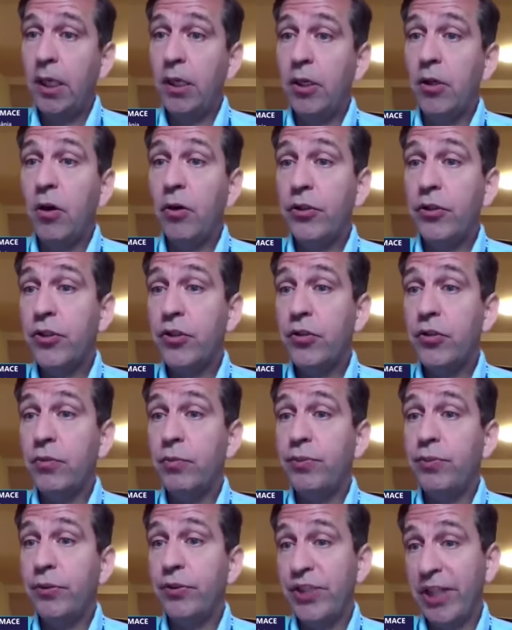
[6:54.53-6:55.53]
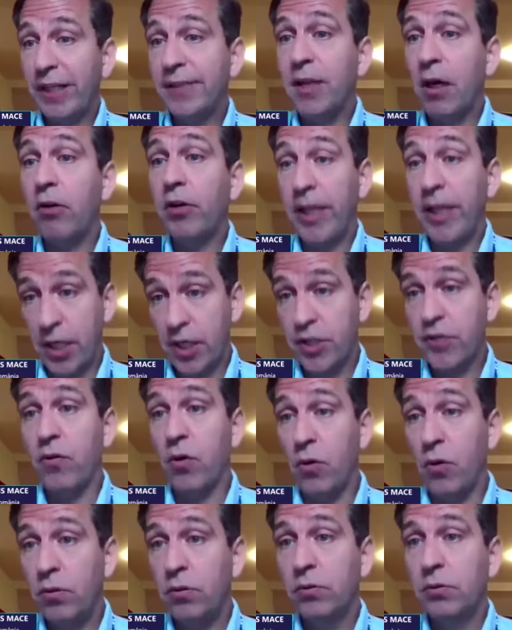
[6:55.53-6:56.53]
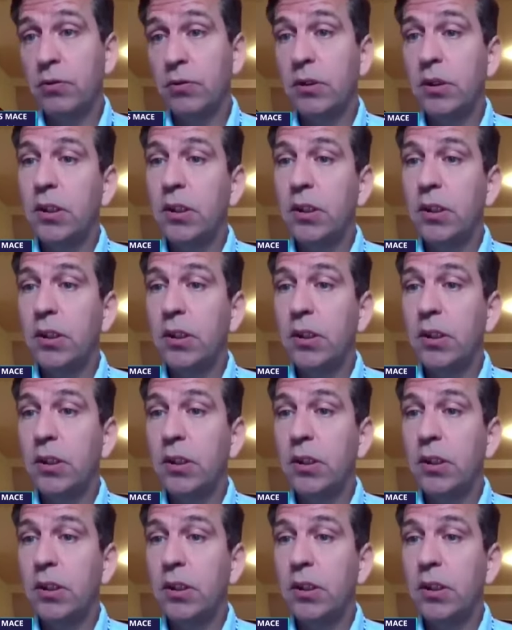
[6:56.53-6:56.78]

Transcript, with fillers: in order to protect our cash flow.